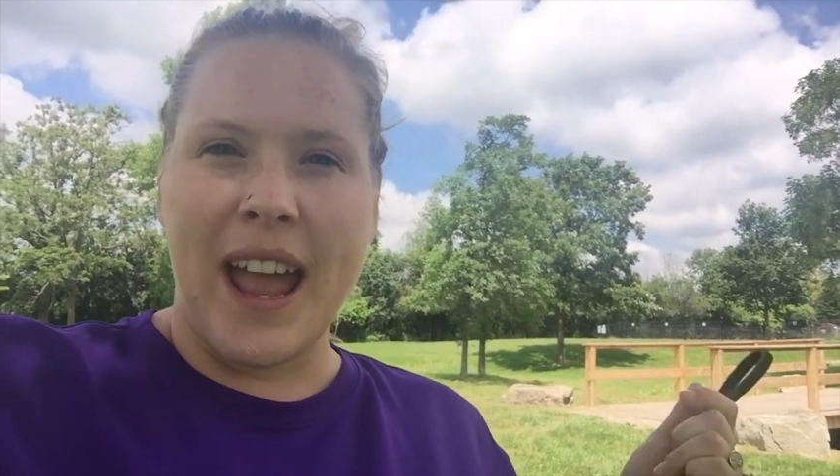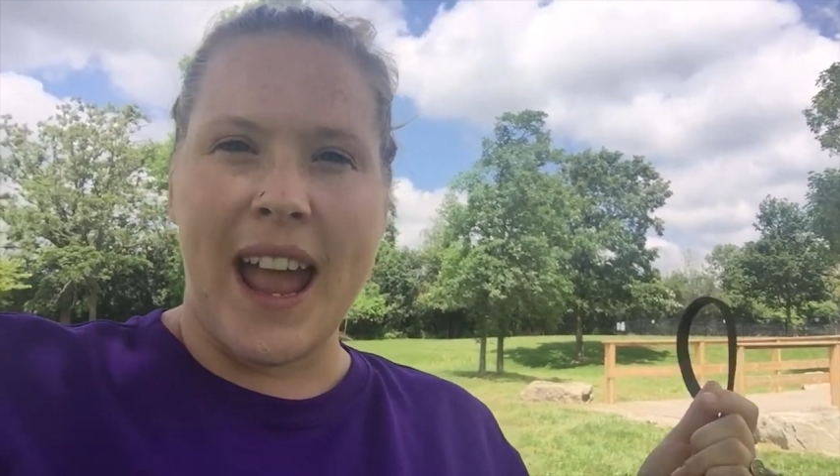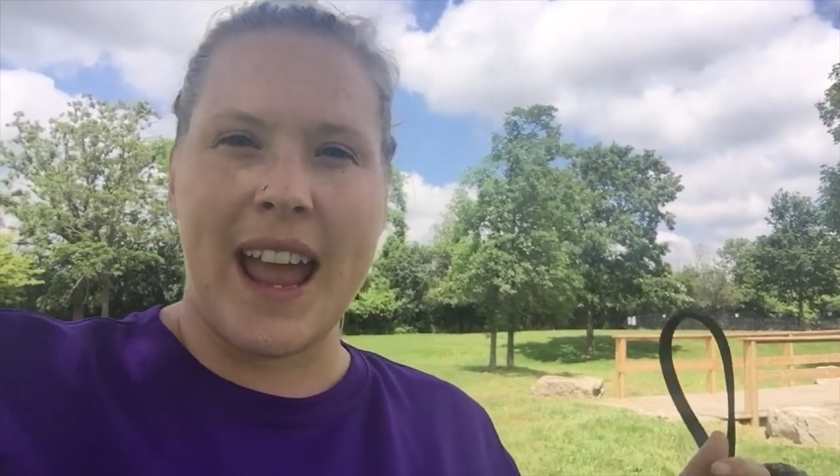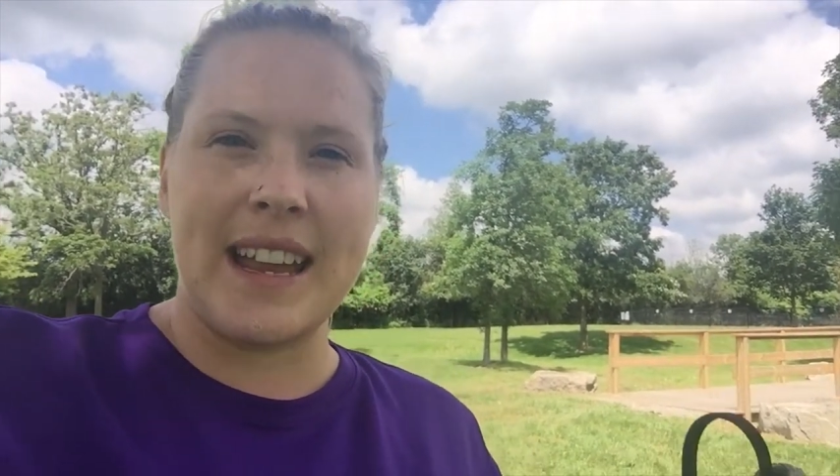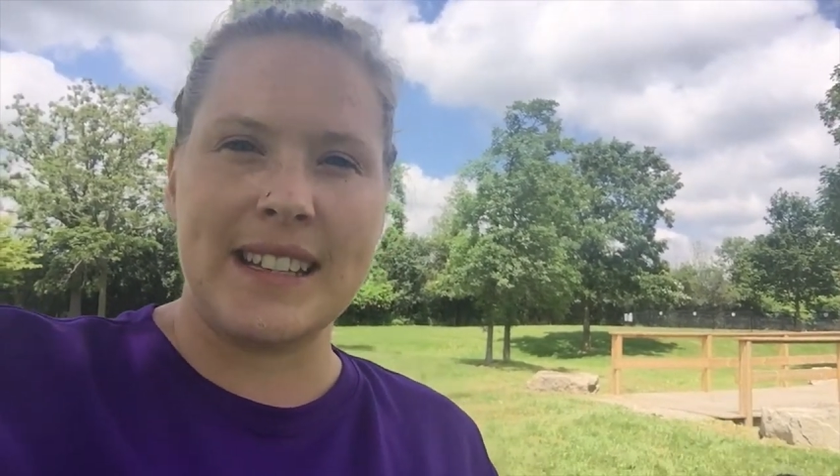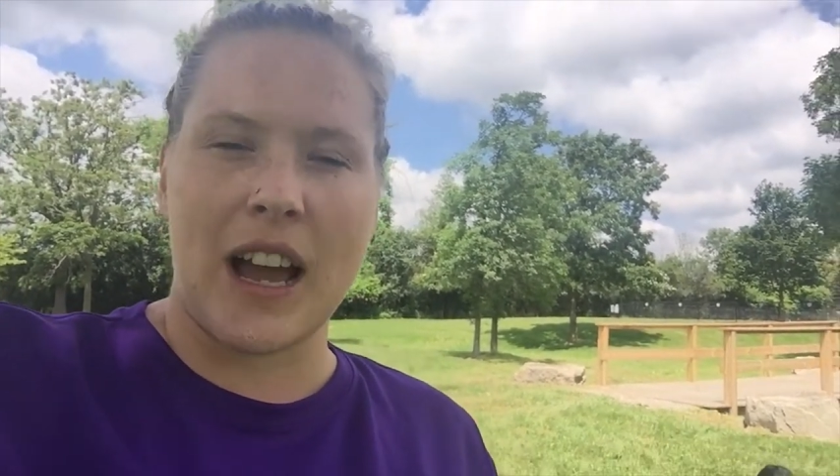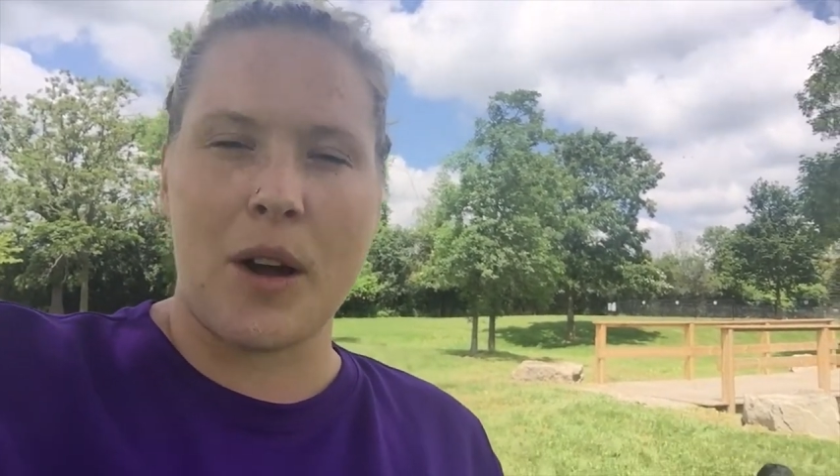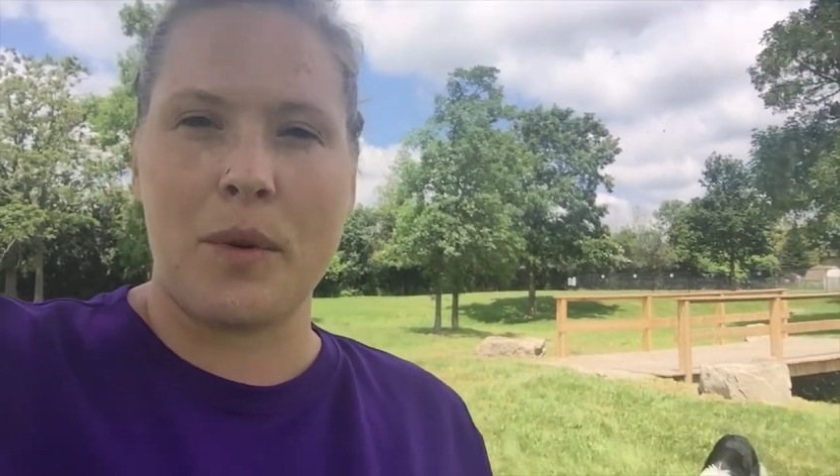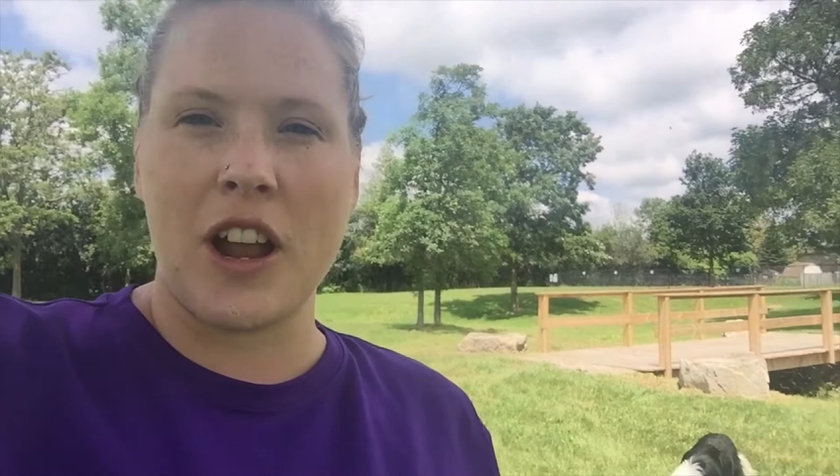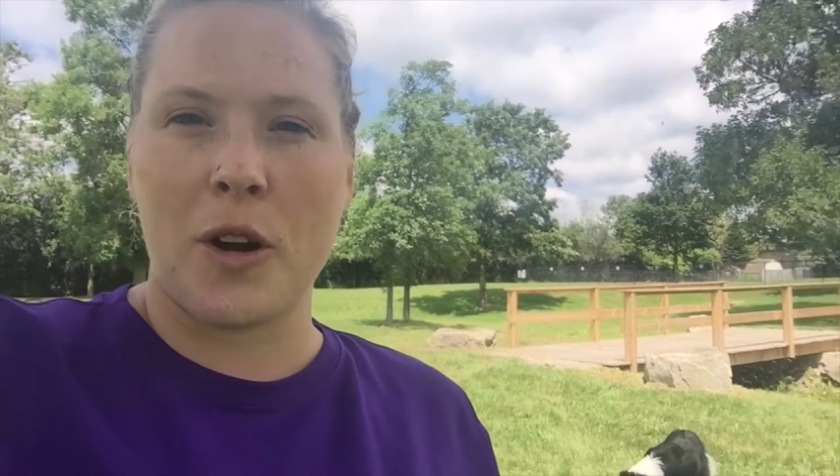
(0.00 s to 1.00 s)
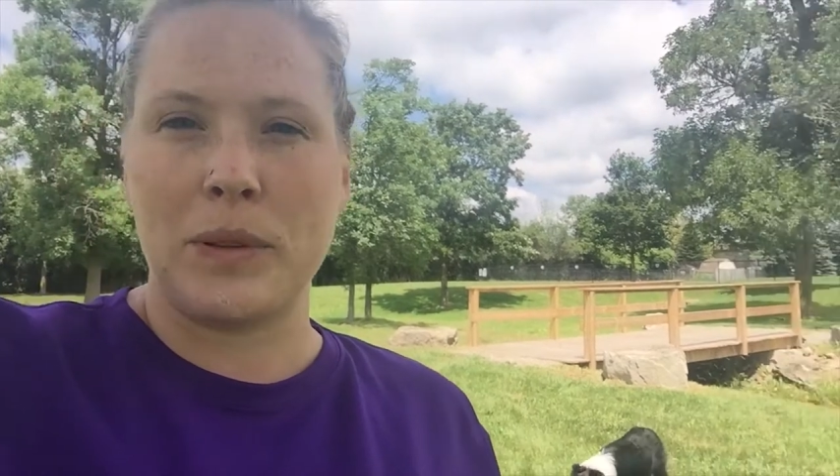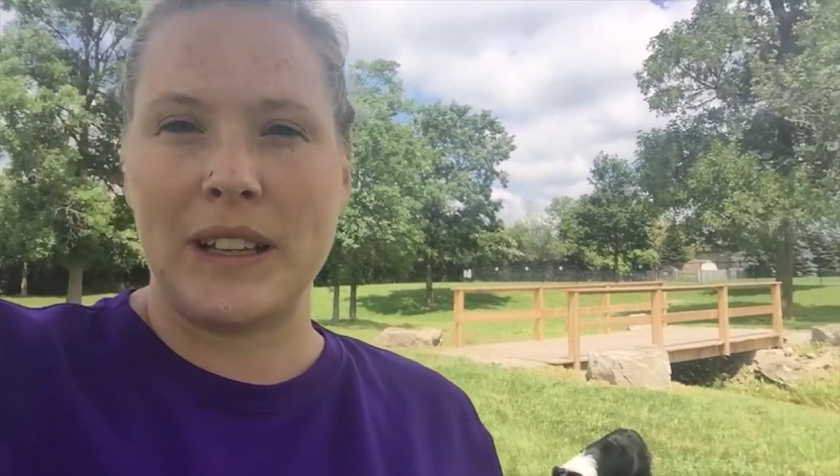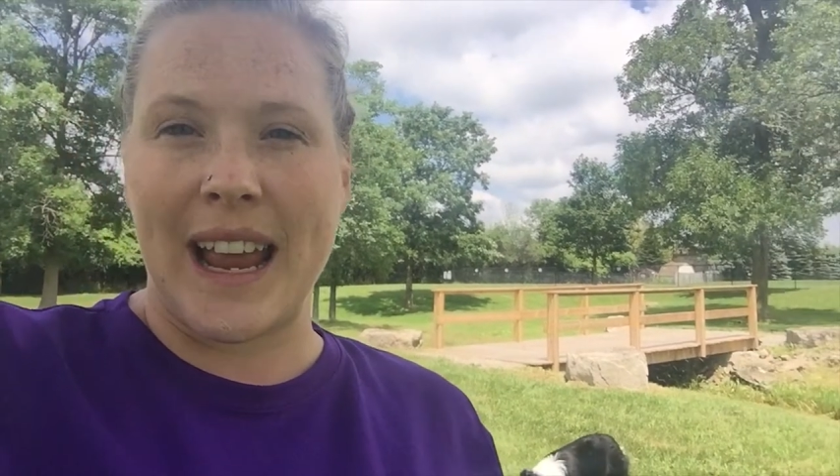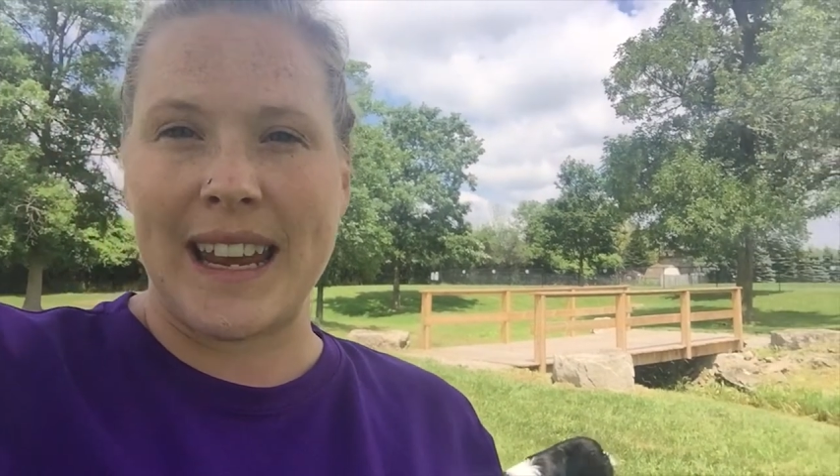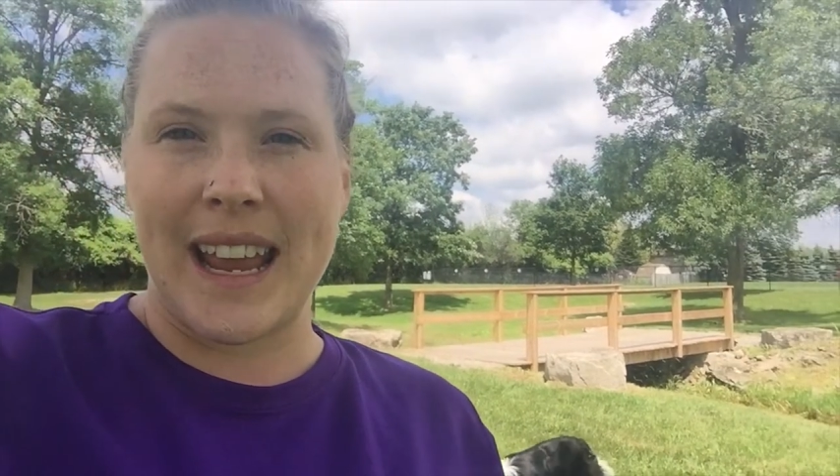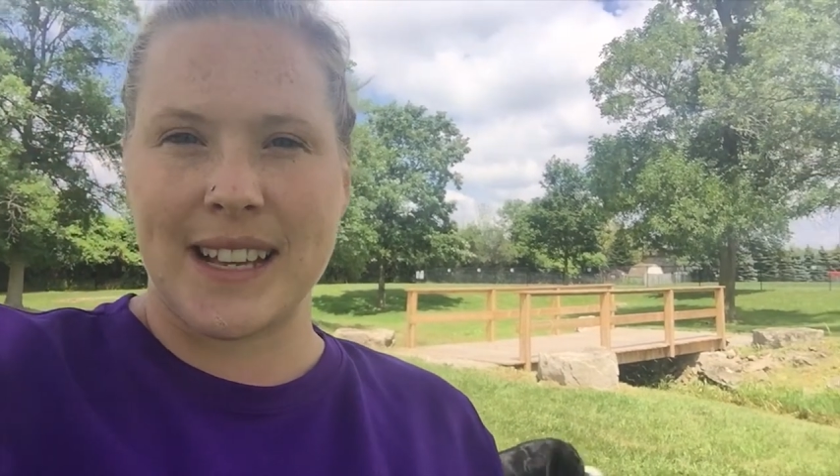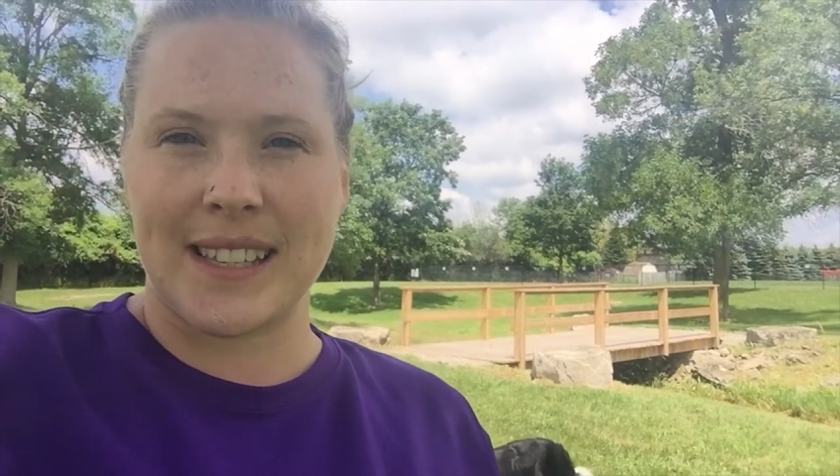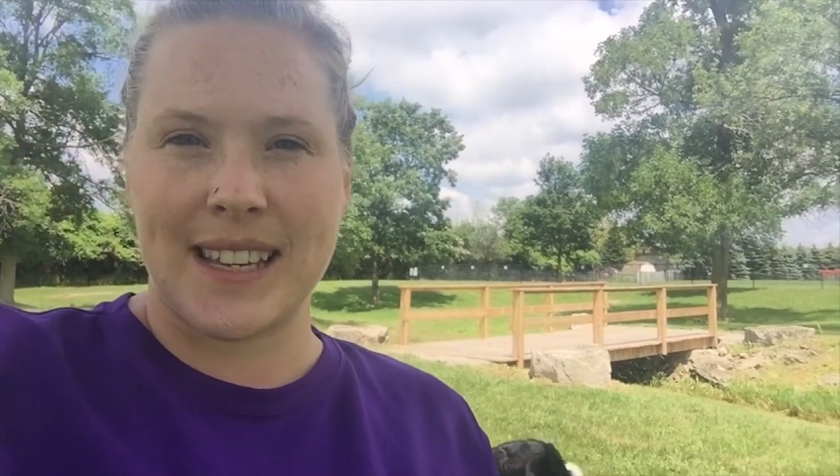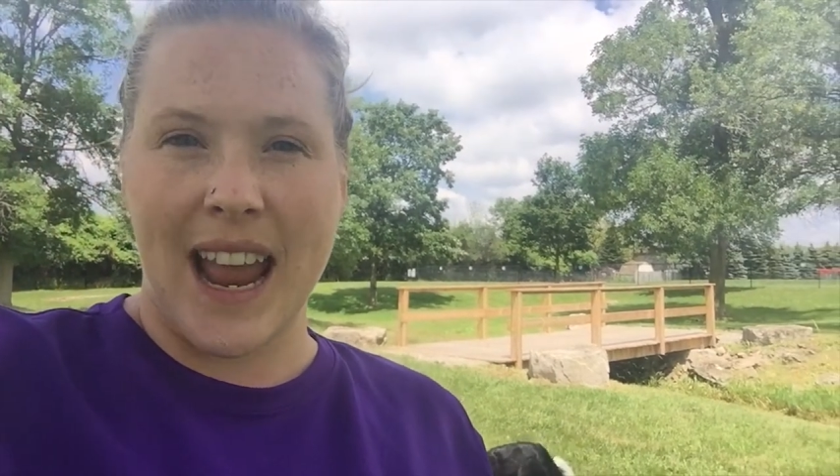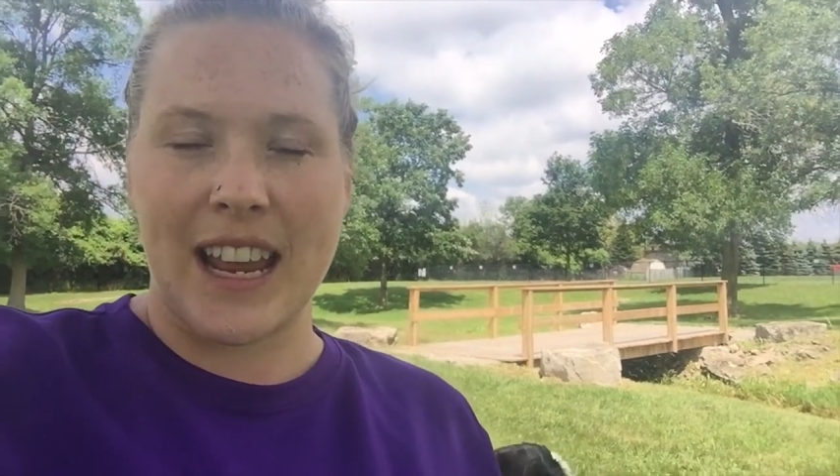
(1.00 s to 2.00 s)
and we are planning a
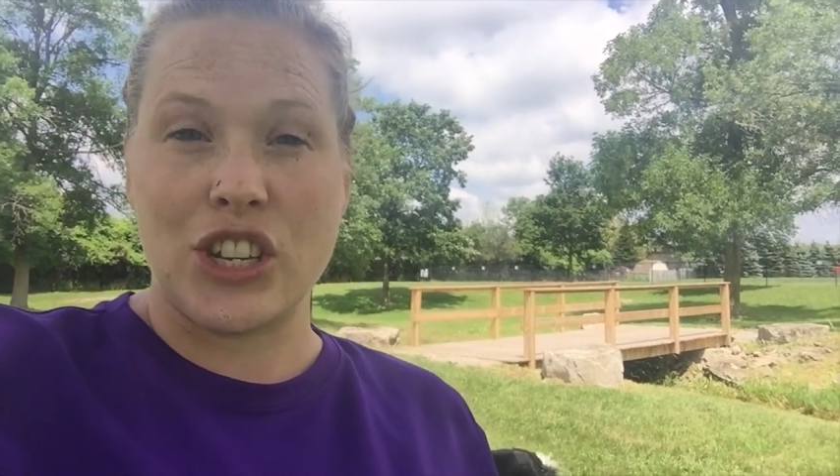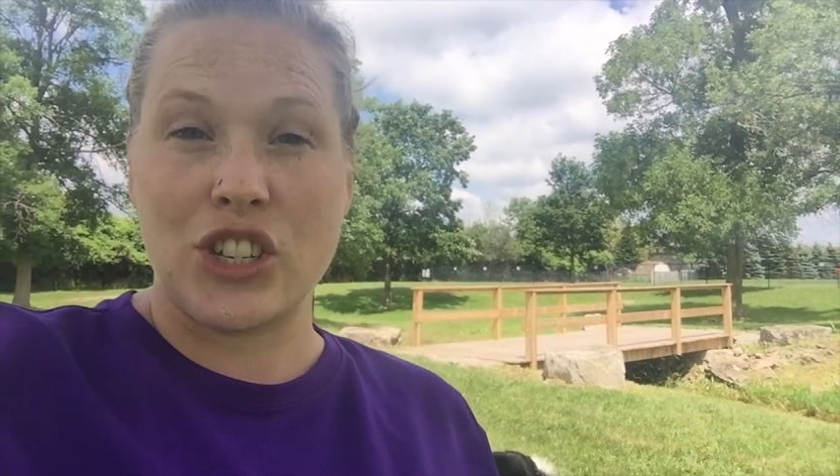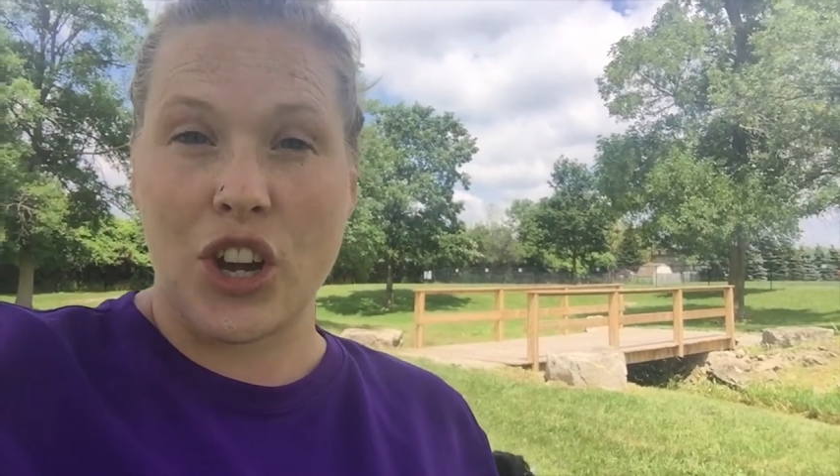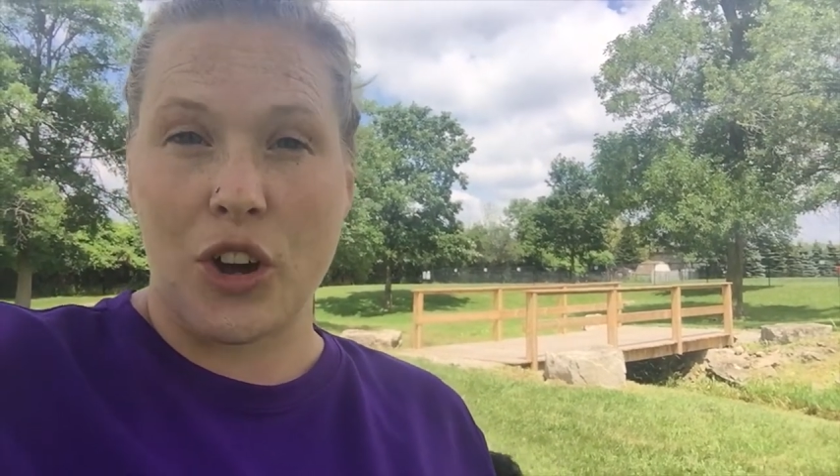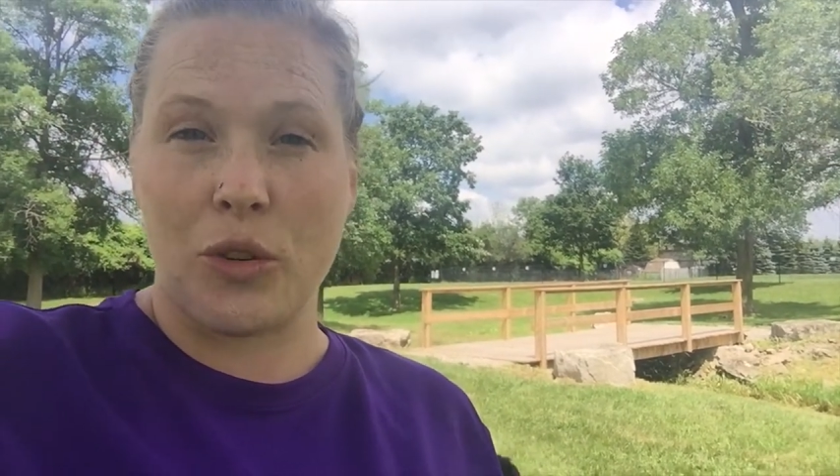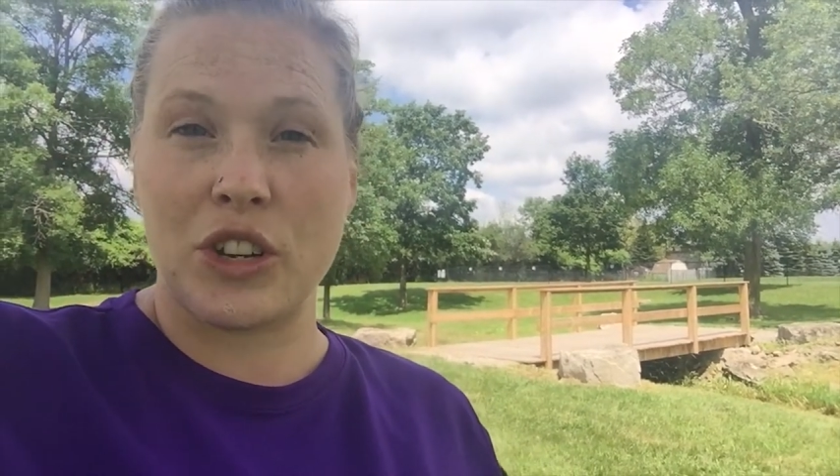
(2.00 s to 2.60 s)
stag and doe,